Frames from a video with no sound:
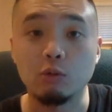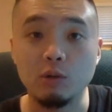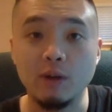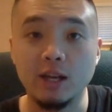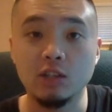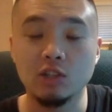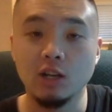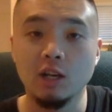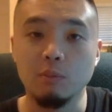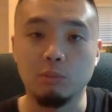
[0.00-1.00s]
range
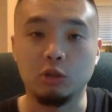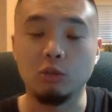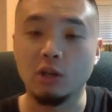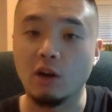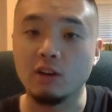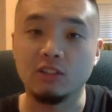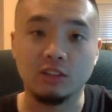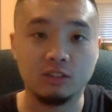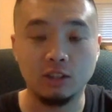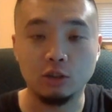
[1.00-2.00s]
between
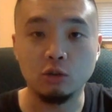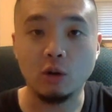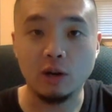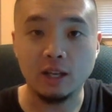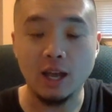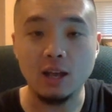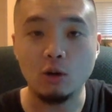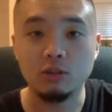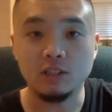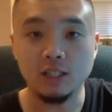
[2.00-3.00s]
160 and 200K
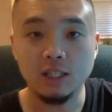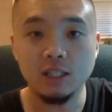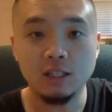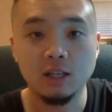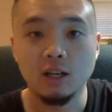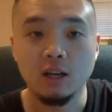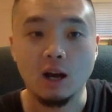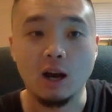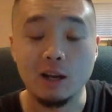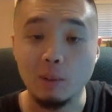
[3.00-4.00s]
OTE
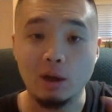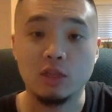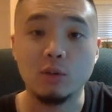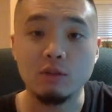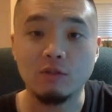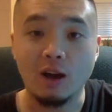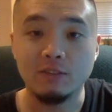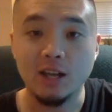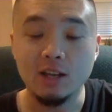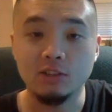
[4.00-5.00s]
in about 35
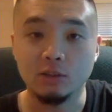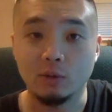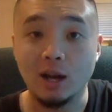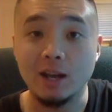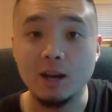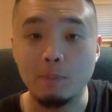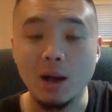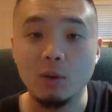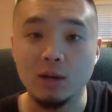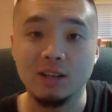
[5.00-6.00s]
days, or not in
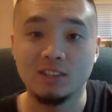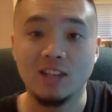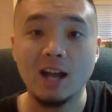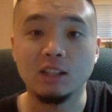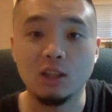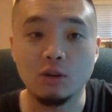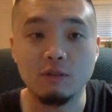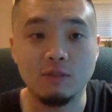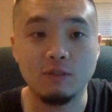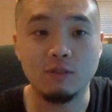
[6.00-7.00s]
about, in exactly
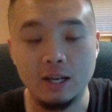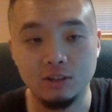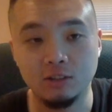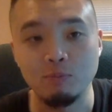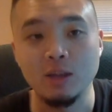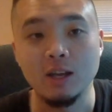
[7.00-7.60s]
35 days.